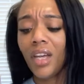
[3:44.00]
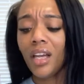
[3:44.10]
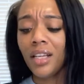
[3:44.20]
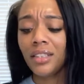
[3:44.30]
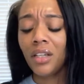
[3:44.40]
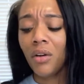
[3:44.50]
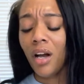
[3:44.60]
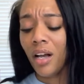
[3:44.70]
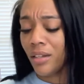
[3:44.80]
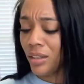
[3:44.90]
And so
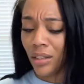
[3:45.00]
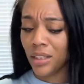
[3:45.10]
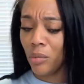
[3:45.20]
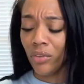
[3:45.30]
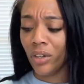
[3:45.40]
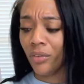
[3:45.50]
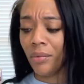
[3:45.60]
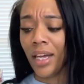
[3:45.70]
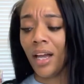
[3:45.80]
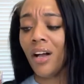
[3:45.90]
also, let's move on from
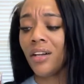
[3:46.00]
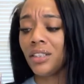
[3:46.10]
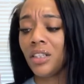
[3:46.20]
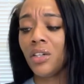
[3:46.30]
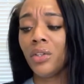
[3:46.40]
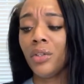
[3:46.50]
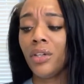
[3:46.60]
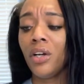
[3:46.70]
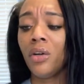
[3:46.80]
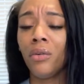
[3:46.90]
that. Also, you
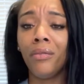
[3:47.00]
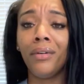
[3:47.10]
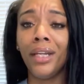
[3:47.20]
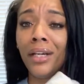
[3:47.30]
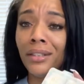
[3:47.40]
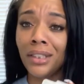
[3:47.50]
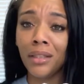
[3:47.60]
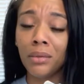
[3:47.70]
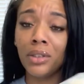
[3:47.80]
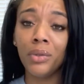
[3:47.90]
know, nail
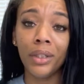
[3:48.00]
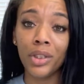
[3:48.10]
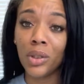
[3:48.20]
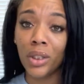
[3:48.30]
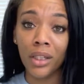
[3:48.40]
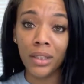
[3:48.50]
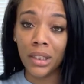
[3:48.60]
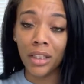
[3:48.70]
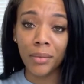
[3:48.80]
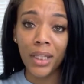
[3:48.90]
tips, you can get your nail
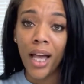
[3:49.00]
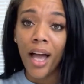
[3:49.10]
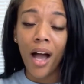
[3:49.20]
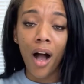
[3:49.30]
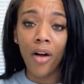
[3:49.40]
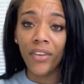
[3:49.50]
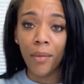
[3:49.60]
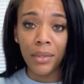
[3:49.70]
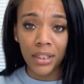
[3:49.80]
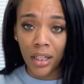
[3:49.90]
tips off
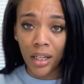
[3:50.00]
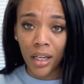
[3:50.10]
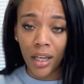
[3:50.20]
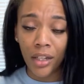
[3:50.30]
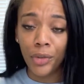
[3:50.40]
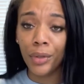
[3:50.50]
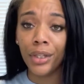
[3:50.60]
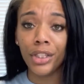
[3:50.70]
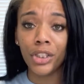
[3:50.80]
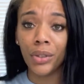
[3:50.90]
Amazon. You can
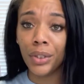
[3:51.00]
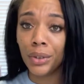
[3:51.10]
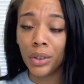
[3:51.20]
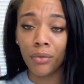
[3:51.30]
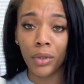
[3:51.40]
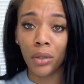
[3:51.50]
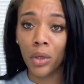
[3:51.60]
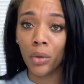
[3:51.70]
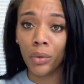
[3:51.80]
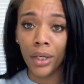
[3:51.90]
get your nail tips from your
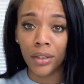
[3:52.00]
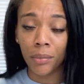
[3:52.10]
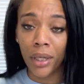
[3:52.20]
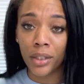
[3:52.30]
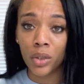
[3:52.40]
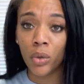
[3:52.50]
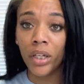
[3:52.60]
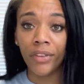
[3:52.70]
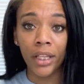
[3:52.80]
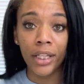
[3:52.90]
local nail supply store
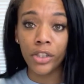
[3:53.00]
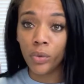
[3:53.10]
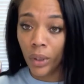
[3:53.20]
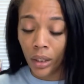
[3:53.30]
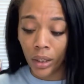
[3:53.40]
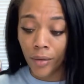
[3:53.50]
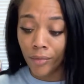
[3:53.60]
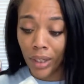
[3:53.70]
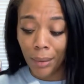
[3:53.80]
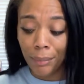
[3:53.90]
if they let you in,
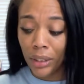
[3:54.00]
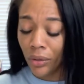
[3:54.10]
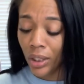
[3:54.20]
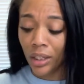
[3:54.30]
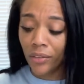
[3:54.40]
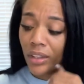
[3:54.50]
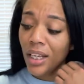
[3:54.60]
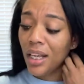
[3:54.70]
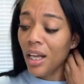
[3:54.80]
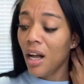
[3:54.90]
period.
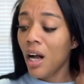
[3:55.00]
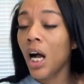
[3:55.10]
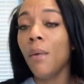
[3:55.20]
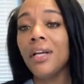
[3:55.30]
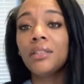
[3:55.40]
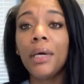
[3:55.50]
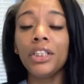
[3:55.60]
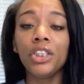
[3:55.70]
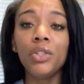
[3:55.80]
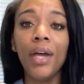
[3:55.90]
Always make
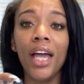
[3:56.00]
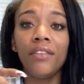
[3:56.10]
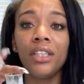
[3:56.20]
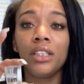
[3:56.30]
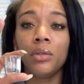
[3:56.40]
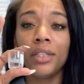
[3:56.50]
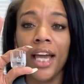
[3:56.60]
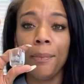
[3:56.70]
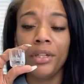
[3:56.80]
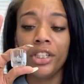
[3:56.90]
sure you have these little
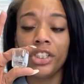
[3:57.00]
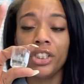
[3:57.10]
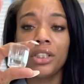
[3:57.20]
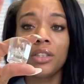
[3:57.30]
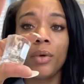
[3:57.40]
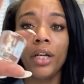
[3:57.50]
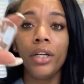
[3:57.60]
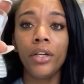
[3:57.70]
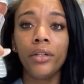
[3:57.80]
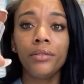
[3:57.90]
dapping dishes right
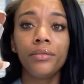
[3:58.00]
here.